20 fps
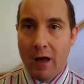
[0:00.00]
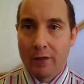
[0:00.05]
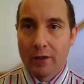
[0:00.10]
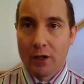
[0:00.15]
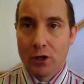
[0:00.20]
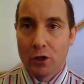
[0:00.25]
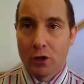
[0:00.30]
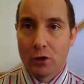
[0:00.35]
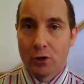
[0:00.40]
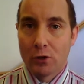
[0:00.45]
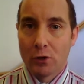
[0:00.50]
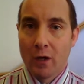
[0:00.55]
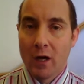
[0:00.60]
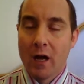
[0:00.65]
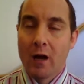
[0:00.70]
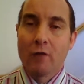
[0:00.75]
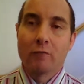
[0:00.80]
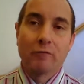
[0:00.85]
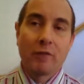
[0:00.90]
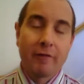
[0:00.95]
they go,
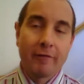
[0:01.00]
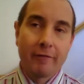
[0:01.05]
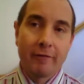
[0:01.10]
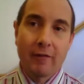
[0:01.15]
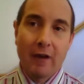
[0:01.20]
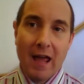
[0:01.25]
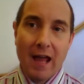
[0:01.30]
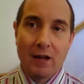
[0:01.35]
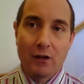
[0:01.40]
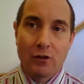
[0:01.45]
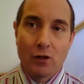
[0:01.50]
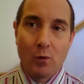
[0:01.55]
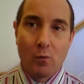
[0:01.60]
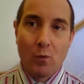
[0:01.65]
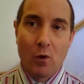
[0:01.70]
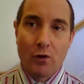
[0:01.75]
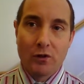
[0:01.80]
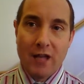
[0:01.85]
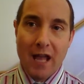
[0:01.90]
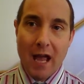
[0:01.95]
reflect on
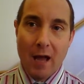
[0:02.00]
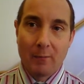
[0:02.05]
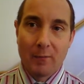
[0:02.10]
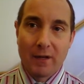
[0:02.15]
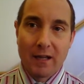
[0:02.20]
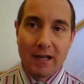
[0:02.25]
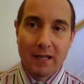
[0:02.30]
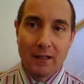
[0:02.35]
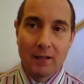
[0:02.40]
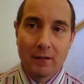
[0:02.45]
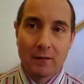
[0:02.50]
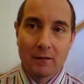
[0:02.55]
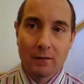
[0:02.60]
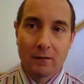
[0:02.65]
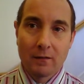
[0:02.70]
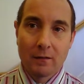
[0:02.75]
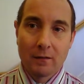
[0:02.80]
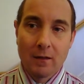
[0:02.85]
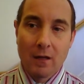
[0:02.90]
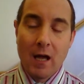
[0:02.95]
what's happening,
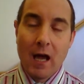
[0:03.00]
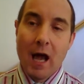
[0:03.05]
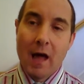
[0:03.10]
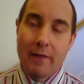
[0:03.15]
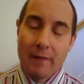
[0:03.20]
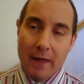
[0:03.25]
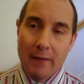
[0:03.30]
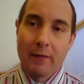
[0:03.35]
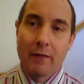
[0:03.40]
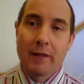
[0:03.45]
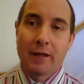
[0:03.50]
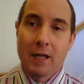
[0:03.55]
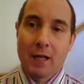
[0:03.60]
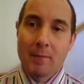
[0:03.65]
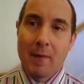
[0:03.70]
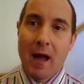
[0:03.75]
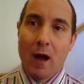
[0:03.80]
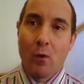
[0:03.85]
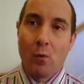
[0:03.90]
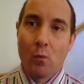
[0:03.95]
and then think
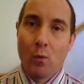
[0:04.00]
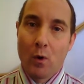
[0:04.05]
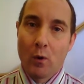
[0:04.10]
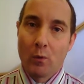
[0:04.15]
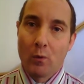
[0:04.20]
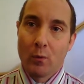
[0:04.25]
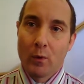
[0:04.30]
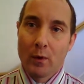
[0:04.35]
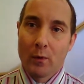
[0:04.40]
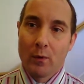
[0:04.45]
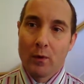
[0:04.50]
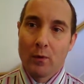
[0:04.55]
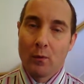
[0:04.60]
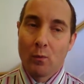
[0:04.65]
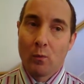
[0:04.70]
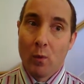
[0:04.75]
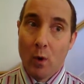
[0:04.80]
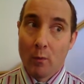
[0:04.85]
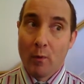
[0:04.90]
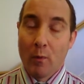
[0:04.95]
about what we
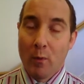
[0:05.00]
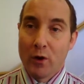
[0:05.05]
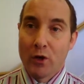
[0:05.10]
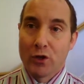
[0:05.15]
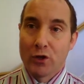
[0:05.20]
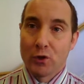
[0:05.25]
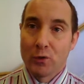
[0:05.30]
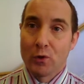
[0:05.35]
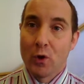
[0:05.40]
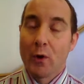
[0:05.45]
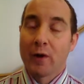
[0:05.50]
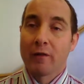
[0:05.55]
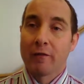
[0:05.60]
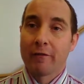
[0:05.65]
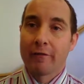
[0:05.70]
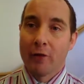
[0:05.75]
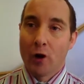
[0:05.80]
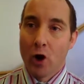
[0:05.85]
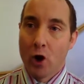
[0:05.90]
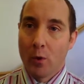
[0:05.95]
want to do going
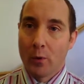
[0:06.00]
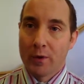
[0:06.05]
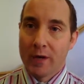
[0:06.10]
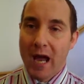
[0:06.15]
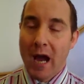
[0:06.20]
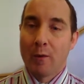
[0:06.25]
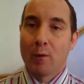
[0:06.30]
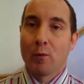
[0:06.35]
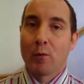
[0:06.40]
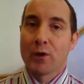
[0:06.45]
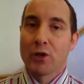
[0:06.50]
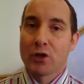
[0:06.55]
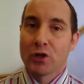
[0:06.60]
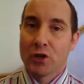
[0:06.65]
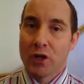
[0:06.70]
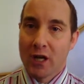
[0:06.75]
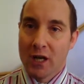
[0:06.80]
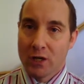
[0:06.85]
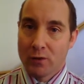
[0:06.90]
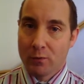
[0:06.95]
forward, how we want to
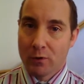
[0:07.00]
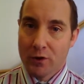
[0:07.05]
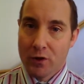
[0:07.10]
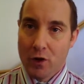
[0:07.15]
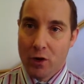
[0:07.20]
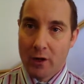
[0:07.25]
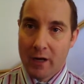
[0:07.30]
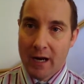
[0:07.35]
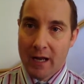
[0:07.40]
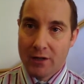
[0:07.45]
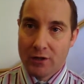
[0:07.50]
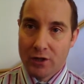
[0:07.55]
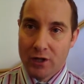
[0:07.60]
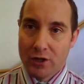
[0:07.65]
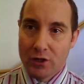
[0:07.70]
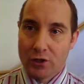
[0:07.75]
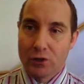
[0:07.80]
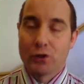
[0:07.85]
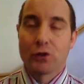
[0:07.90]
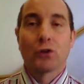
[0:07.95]
change what the
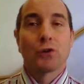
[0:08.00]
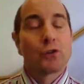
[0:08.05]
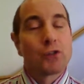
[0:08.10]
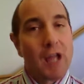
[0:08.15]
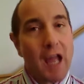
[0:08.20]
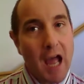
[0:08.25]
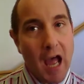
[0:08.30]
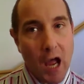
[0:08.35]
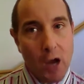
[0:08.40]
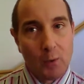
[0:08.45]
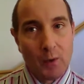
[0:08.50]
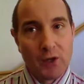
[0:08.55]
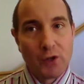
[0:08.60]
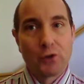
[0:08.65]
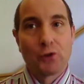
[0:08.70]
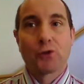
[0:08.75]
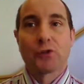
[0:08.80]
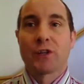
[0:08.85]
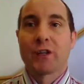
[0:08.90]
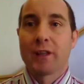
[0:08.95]
organisation does, how it
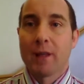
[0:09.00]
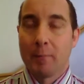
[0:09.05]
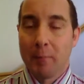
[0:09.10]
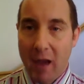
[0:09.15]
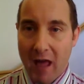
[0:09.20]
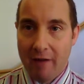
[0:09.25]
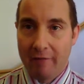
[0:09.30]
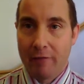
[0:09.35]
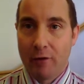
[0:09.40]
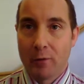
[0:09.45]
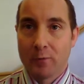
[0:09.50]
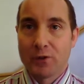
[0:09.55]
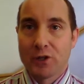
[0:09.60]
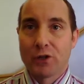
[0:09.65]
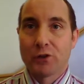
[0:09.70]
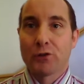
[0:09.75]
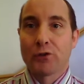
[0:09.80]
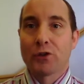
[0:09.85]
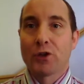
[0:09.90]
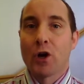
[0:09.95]
does it, the platforms
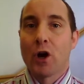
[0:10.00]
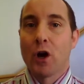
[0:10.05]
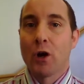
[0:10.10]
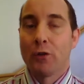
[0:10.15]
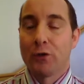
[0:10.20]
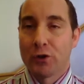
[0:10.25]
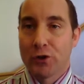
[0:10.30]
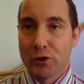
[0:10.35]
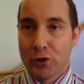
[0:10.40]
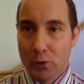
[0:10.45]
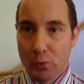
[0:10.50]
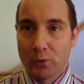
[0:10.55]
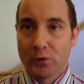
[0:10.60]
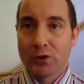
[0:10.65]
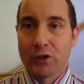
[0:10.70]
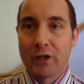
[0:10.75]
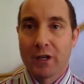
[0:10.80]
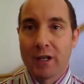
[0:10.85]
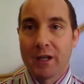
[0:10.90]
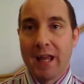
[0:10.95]
it does it on, the tools
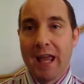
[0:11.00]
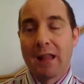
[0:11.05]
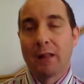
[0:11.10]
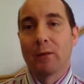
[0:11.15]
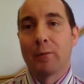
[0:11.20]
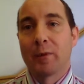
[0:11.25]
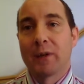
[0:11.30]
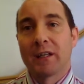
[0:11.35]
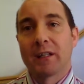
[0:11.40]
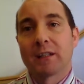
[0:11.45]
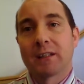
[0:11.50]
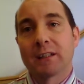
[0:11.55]
that can help it.